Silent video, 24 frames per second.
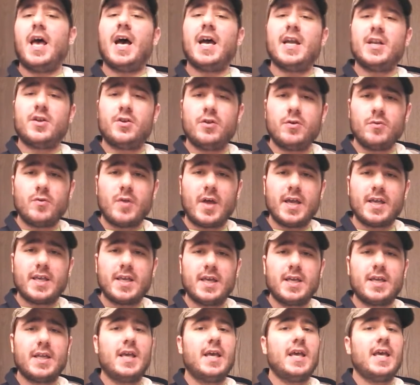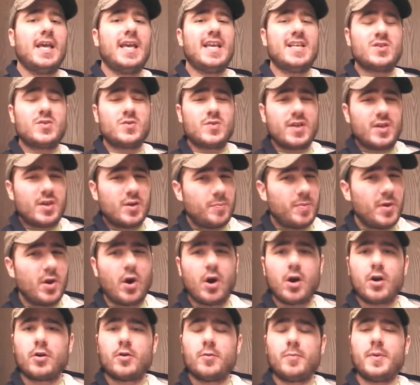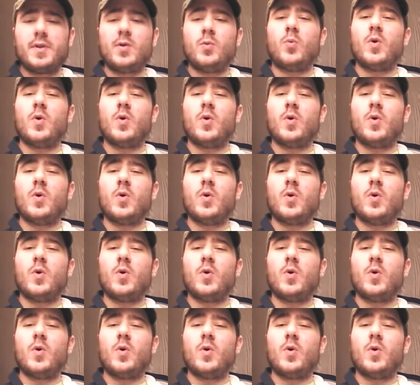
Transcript: I do like it. He could be arguably